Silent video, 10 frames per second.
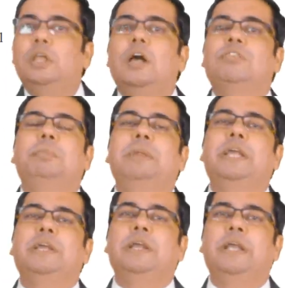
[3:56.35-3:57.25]
the
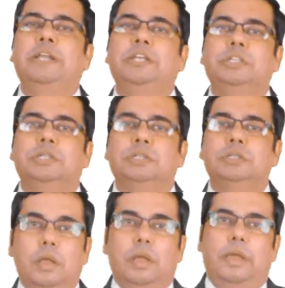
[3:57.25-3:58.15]
aseptic condition.